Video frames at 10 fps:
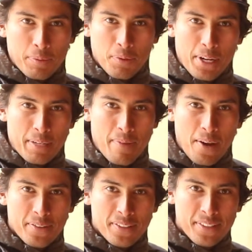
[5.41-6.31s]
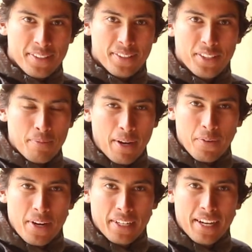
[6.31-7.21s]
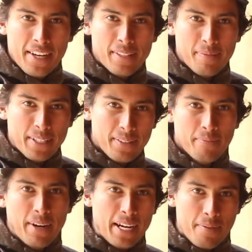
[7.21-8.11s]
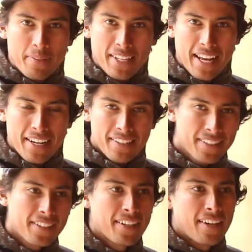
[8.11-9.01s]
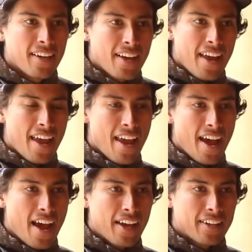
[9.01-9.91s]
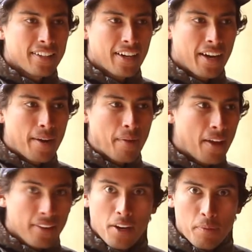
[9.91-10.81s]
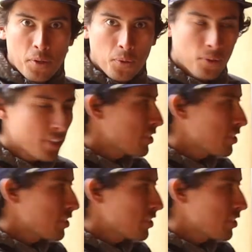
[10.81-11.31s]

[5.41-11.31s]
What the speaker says: to Walking Mountains. You might recognize me. My name is Aiden, and I thought it'd be cool to